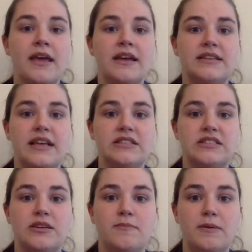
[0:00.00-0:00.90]
tends
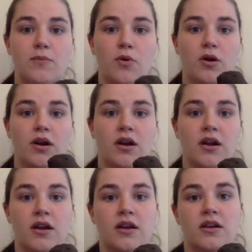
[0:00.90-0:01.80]
to be more
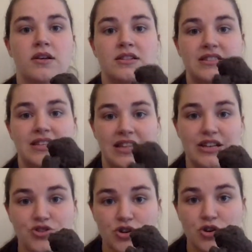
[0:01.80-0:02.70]

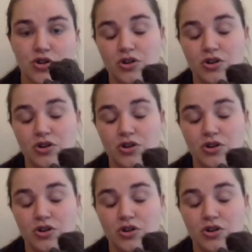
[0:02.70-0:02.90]
cylindrical